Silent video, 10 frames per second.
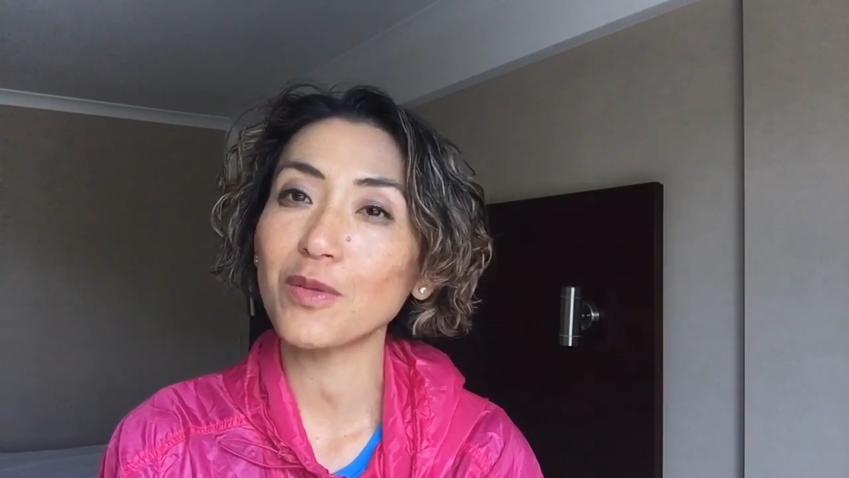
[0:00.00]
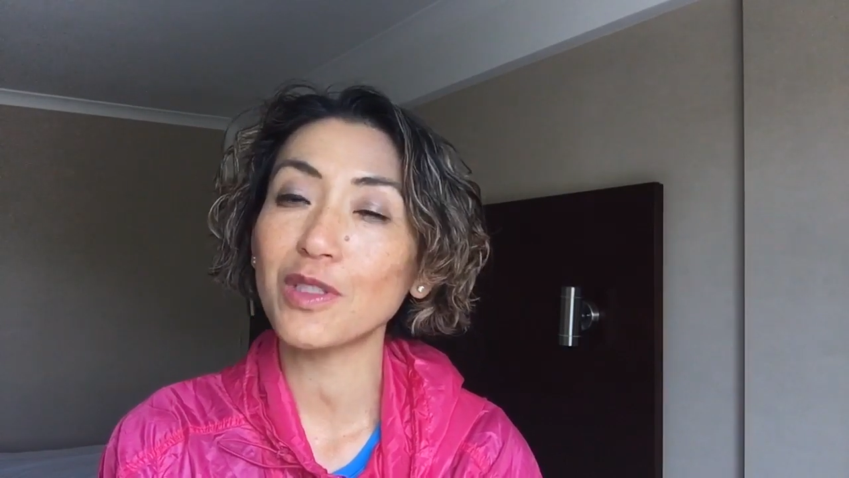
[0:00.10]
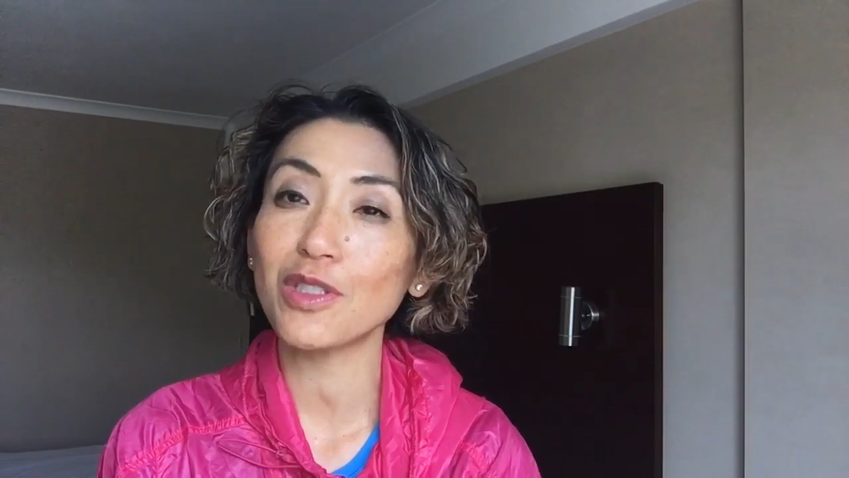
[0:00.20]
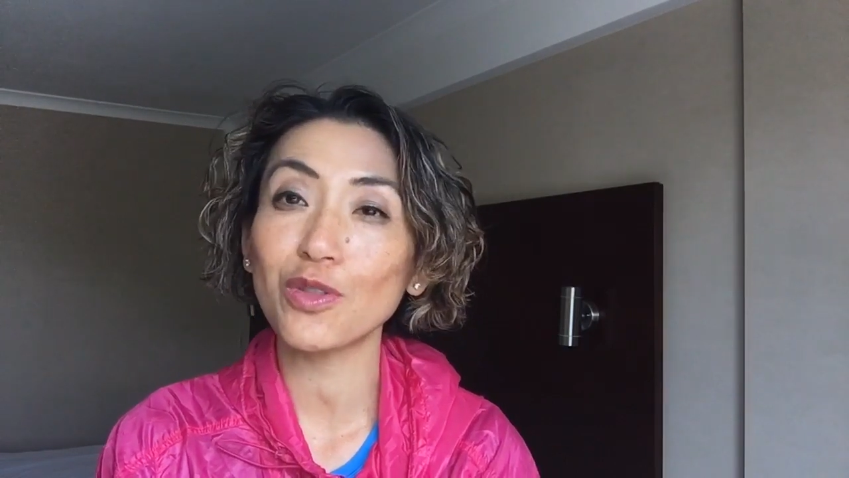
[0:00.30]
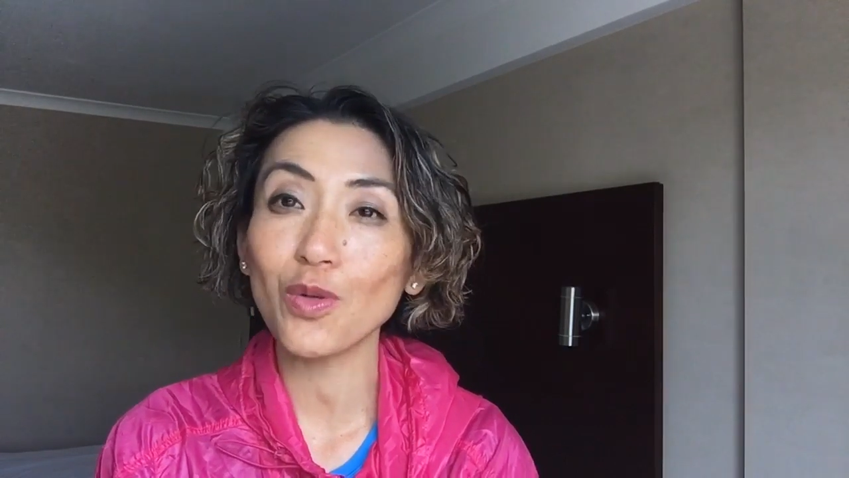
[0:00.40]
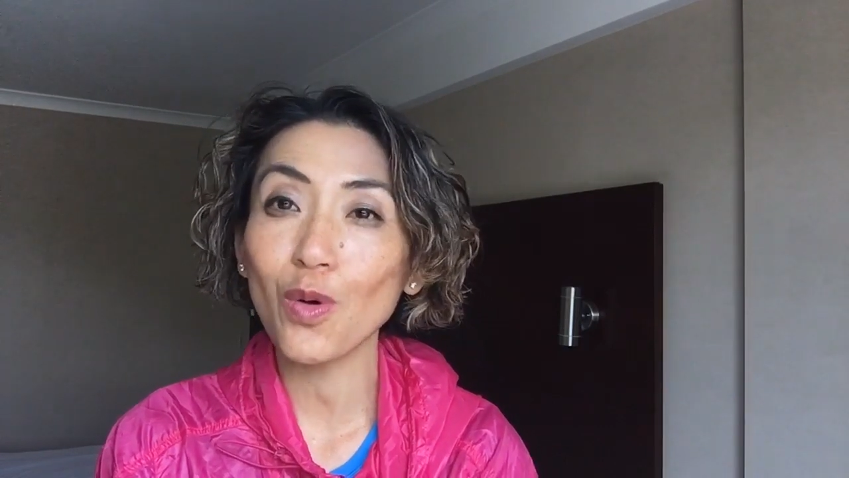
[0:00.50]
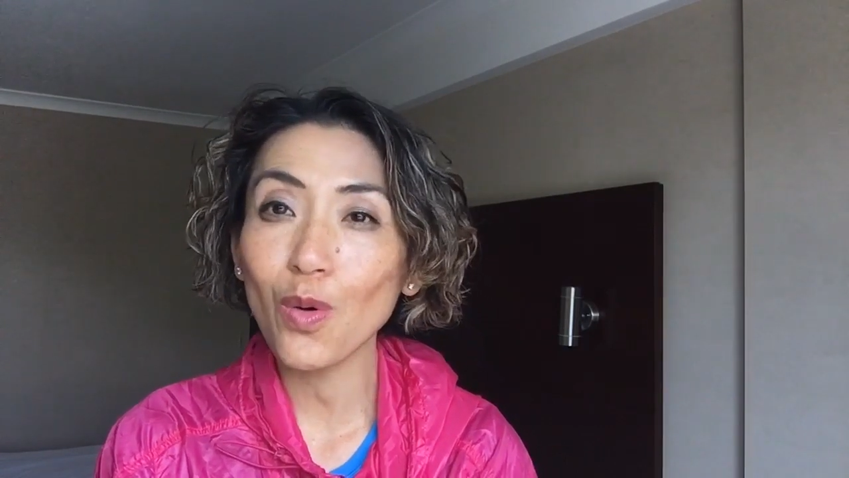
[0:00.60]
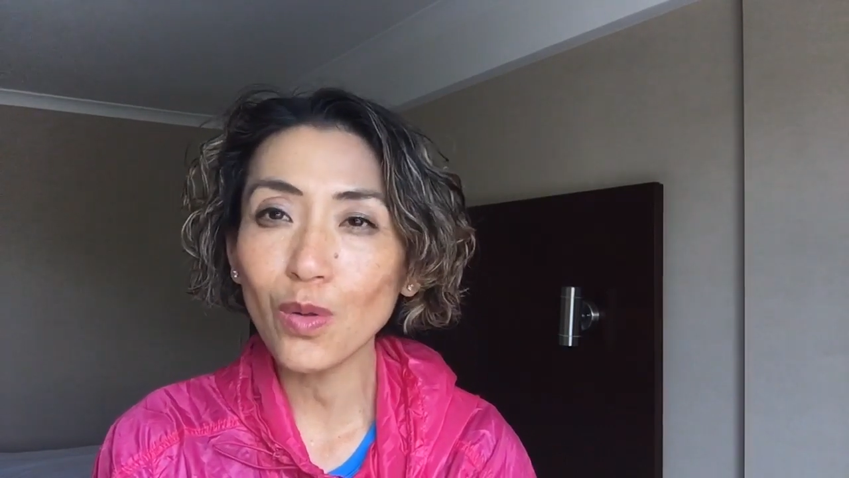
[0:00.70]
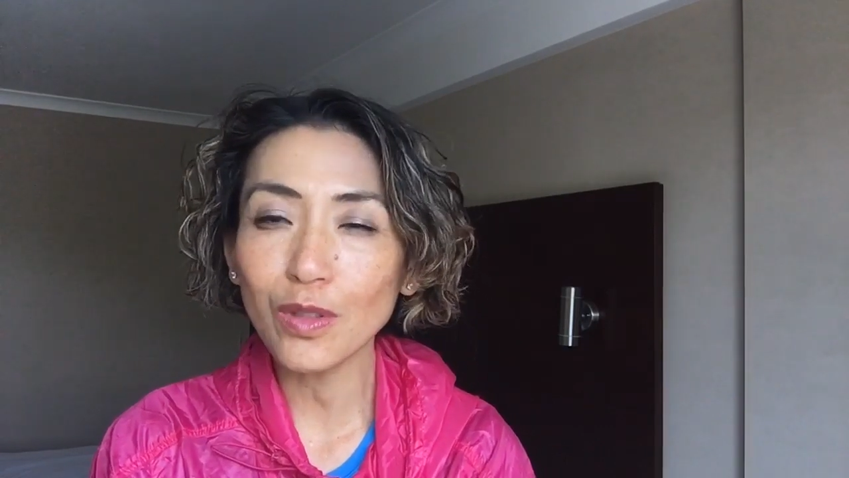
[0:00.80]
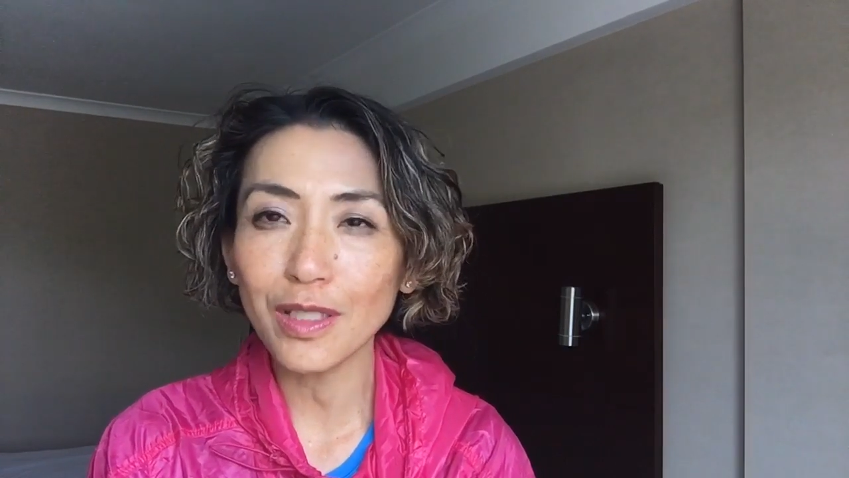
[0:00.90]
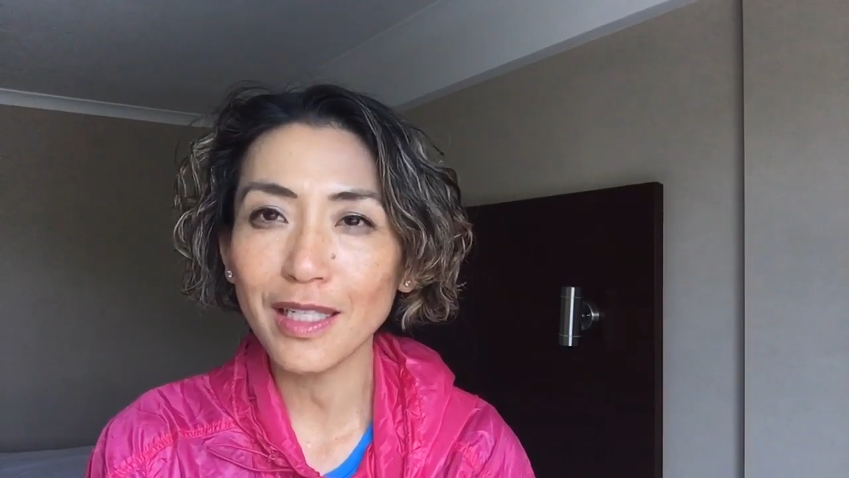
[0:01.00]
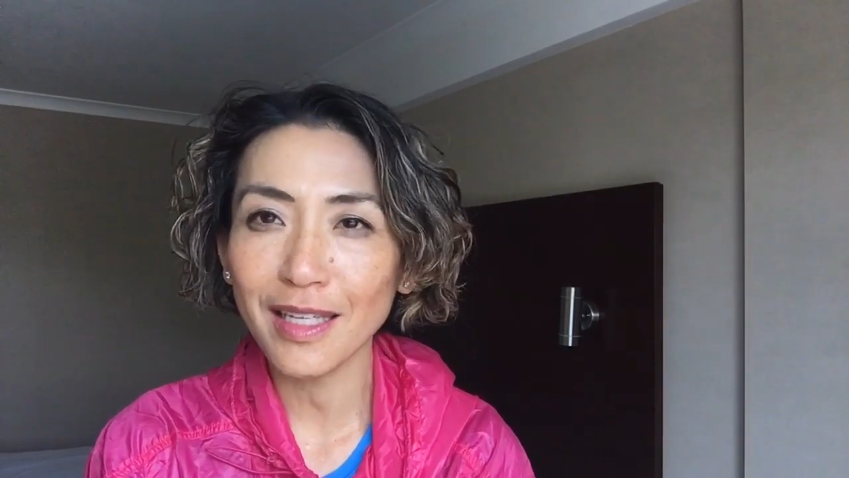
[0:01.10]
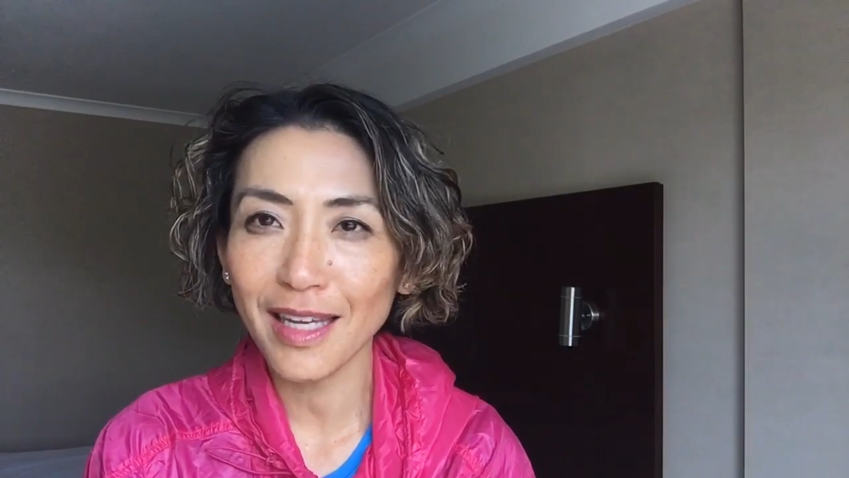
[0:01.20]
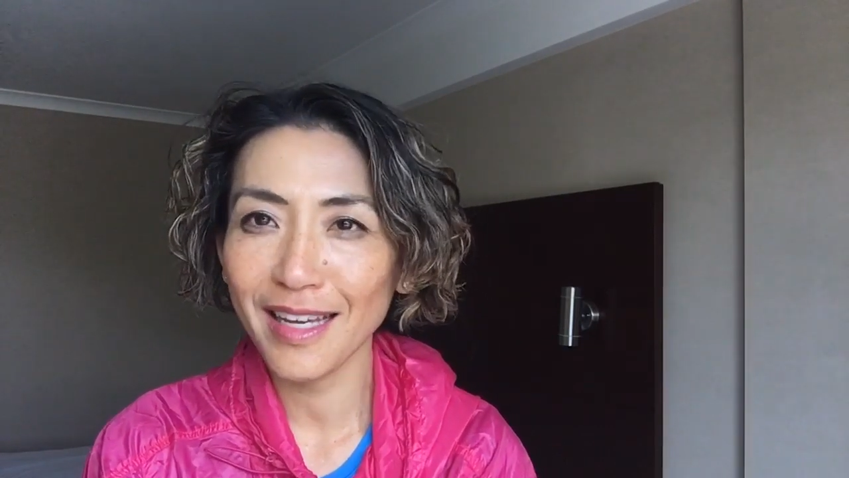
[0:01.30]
which is totally